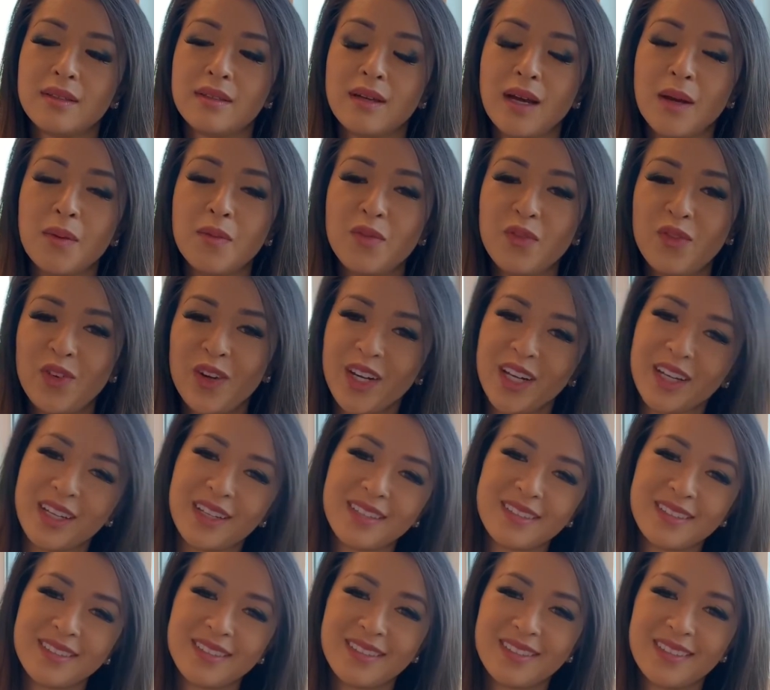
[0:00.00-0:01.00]
I'm free.
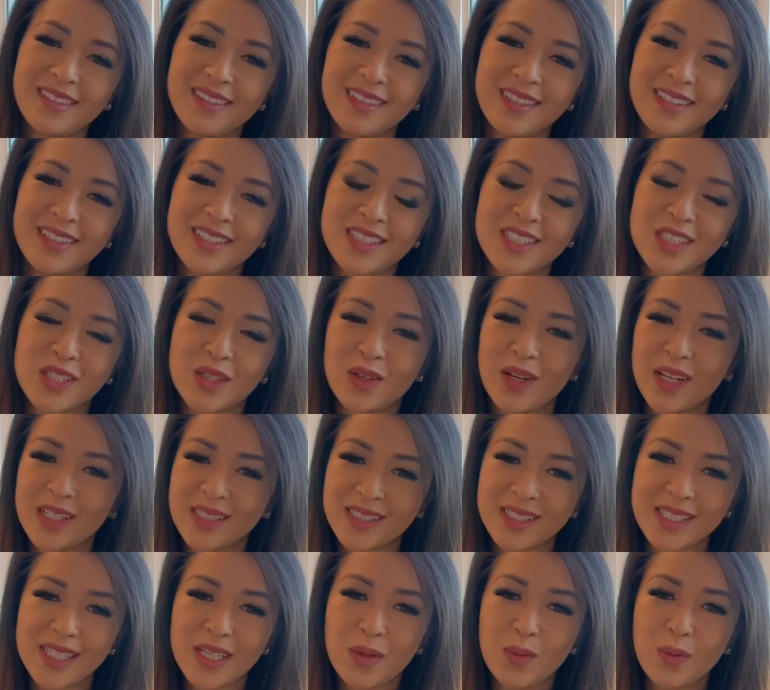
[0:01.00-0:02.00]
So
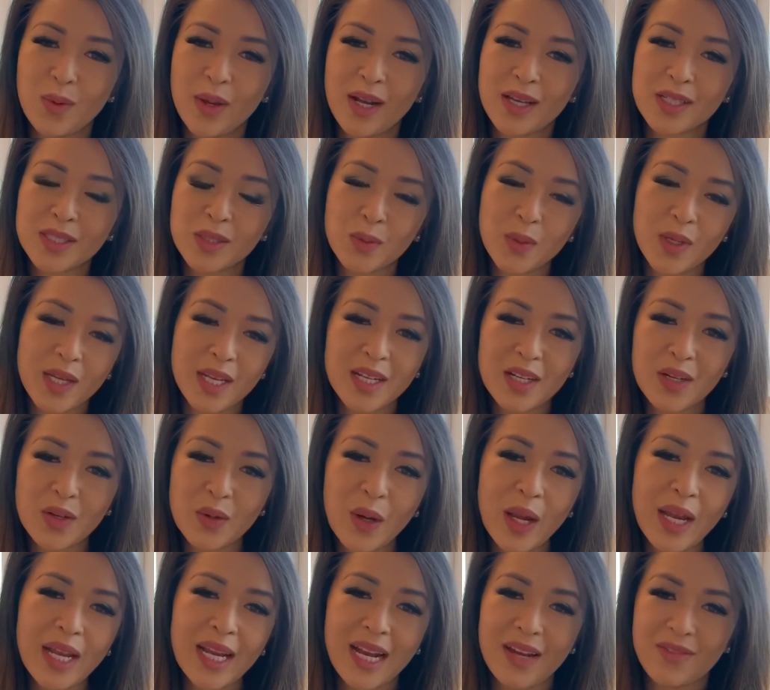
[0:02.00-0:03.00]
let's see what else we can
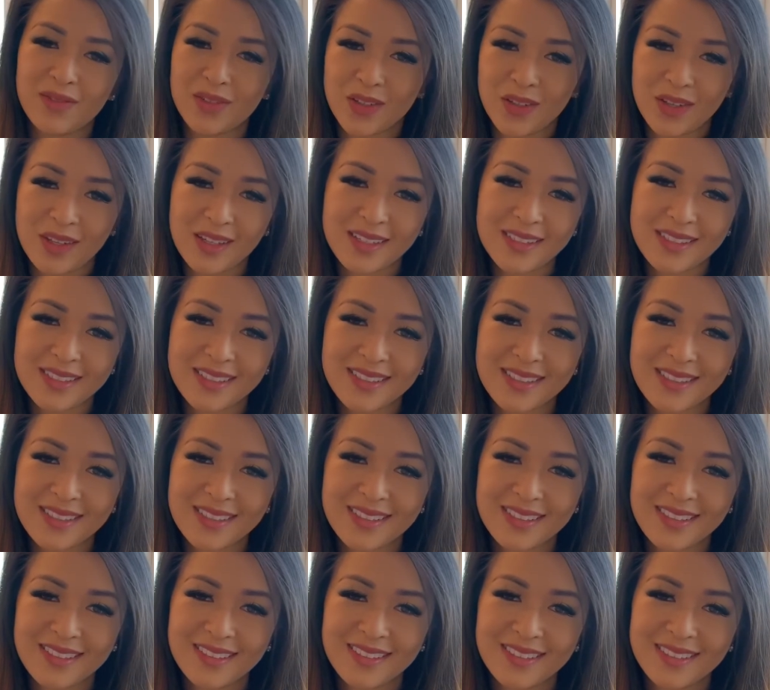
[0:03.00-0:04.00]
create after this.
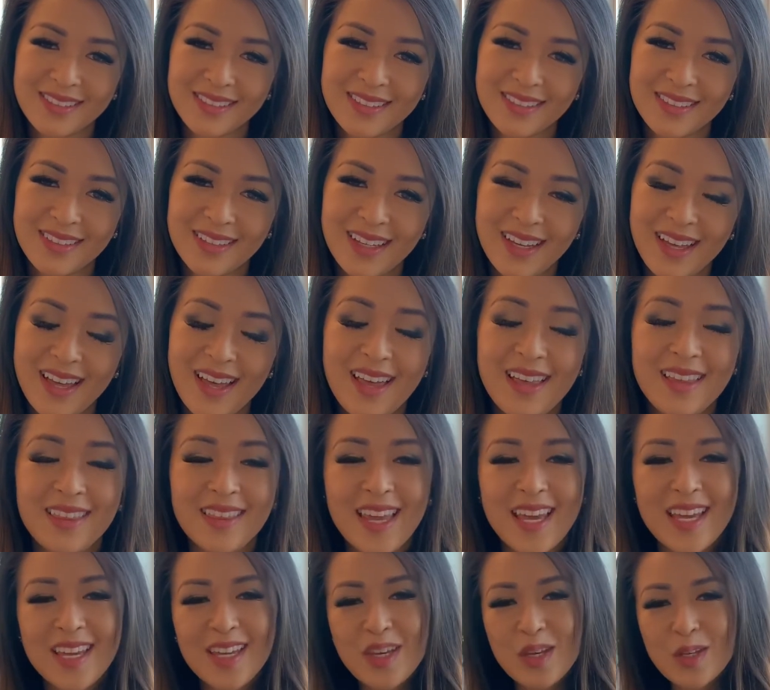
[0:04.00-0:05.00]

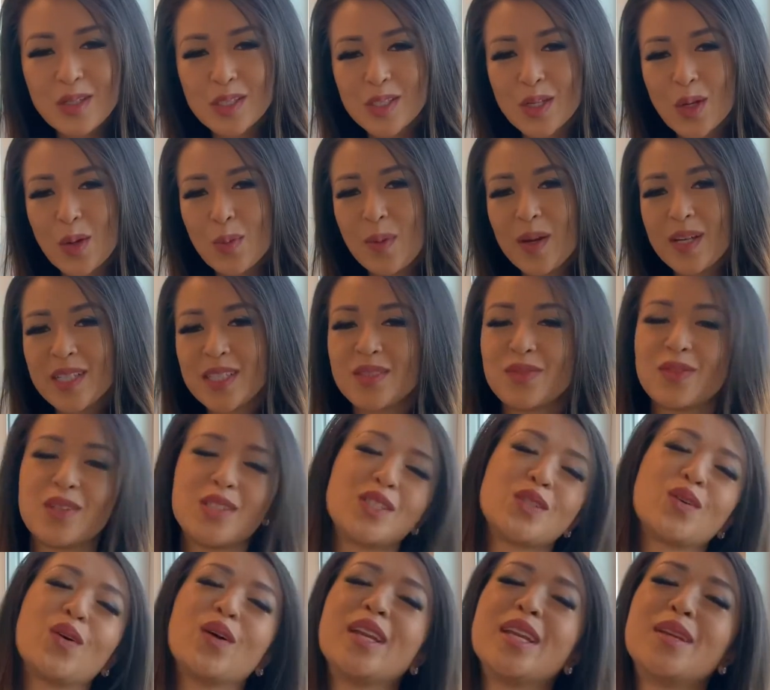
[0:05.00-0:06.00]
Thank you so much for
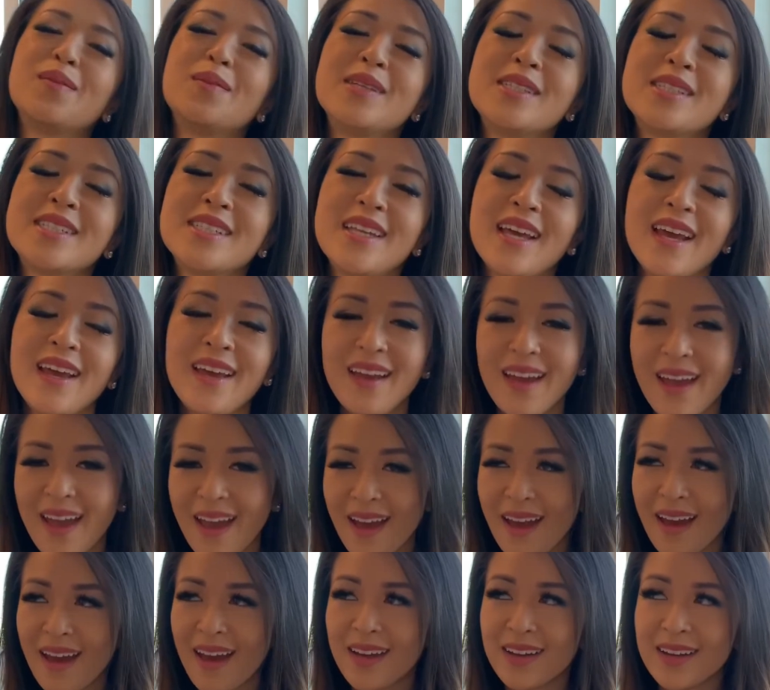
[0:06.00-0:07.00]
joining me today,
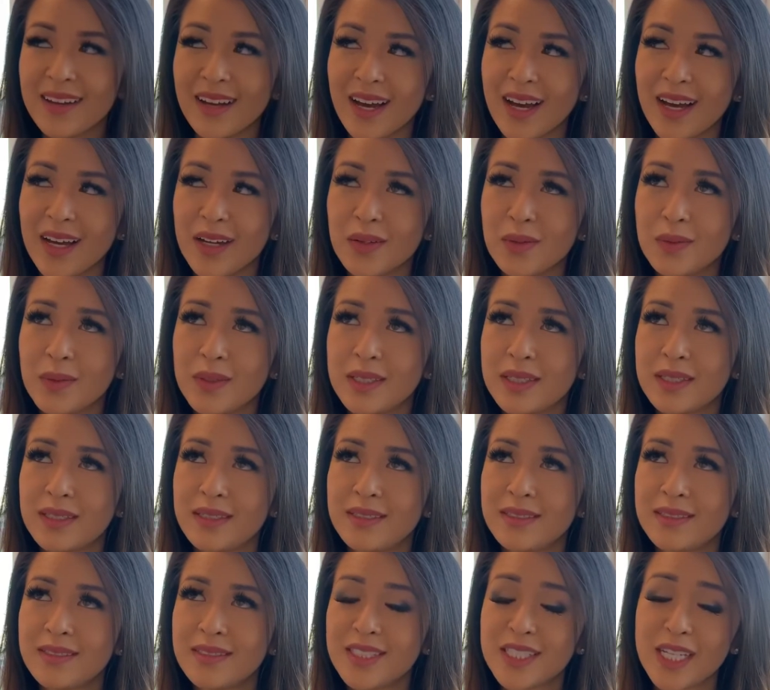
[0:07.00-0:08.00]
and I
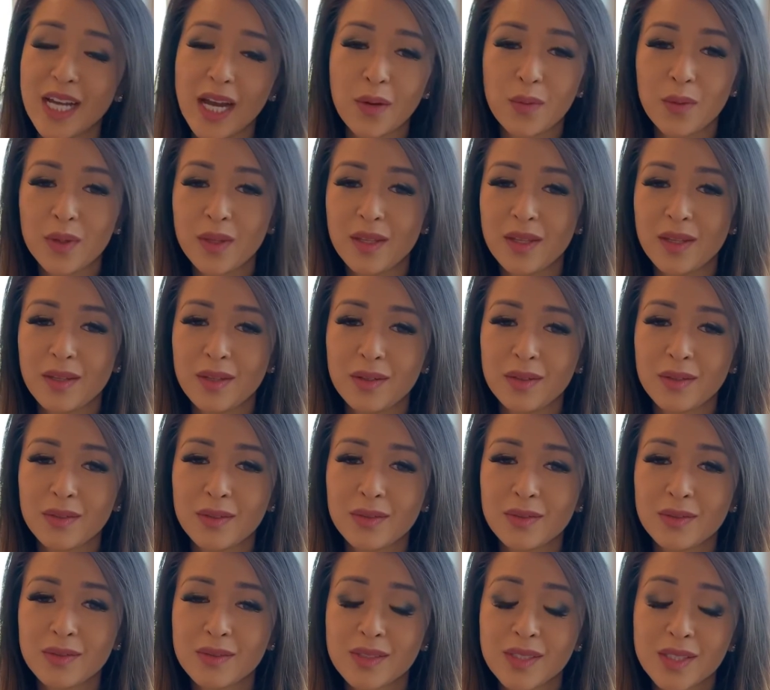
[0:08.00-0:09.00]
will chat with you
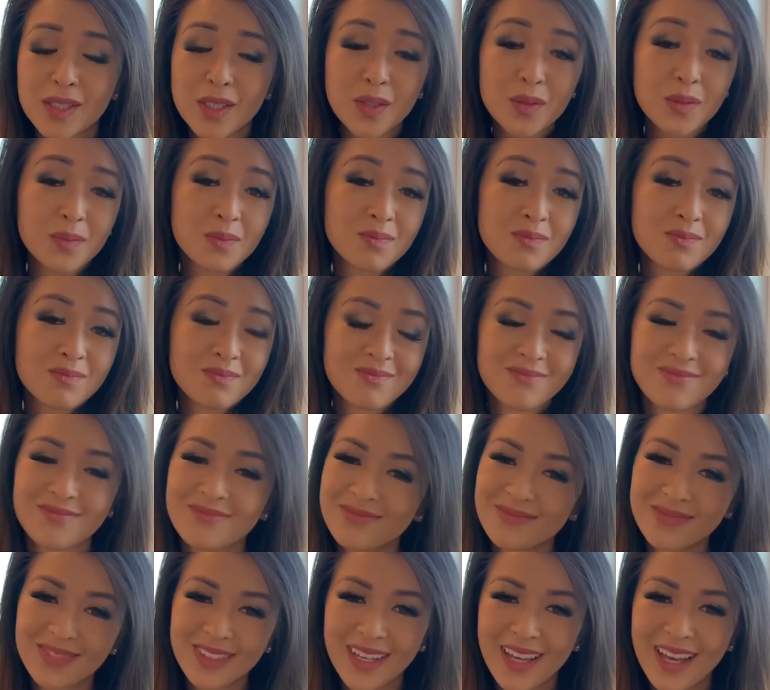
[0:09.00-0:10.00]
soon.
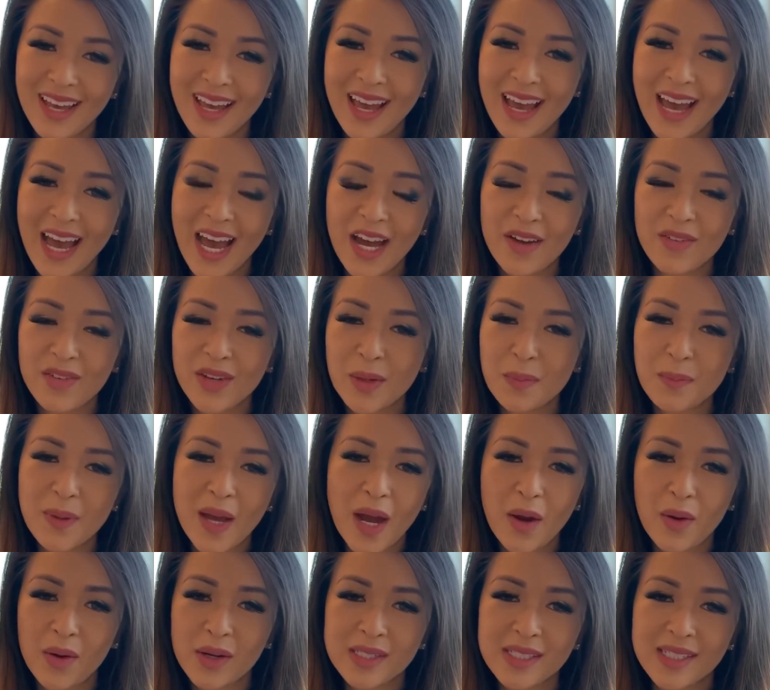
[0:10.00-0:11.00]
Have an
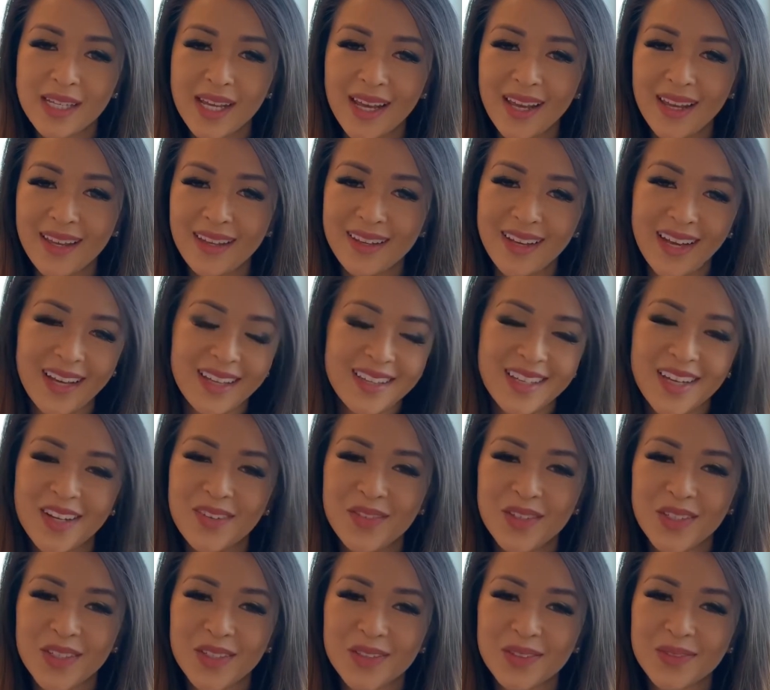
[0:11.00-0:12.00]
empowered day. I love
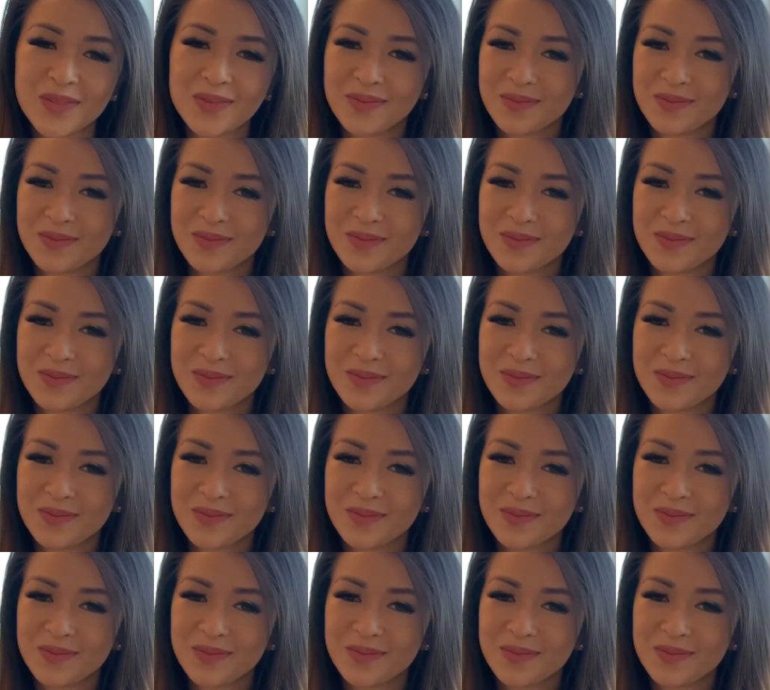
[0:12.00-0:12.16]
you.